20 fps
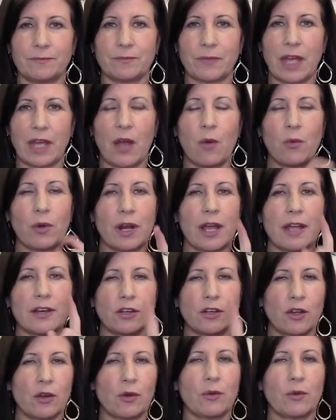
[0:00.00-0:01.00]
How would I
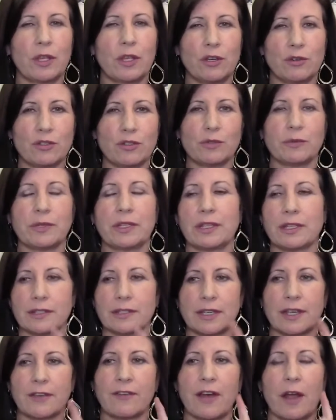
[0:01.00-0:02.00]
know that you're doing
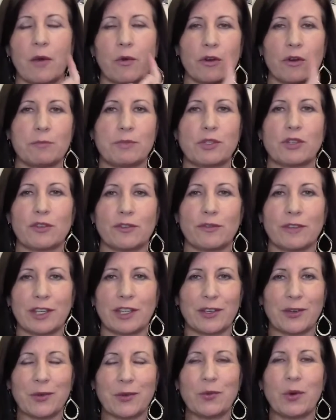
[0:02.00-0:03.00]
this? If I were observing
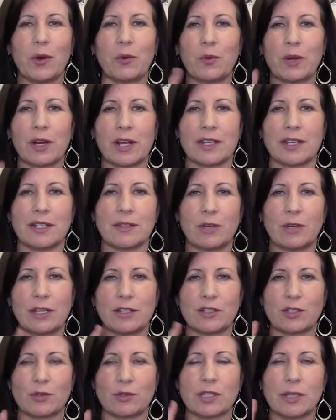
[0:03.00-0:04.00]
you,
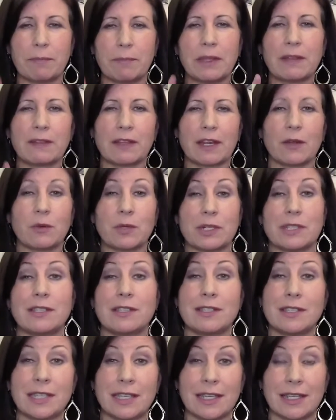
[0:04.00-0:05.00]
is there something that I would
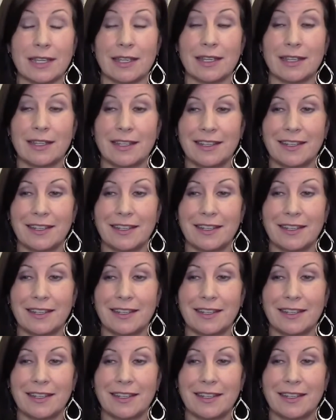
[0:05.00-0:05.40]
see?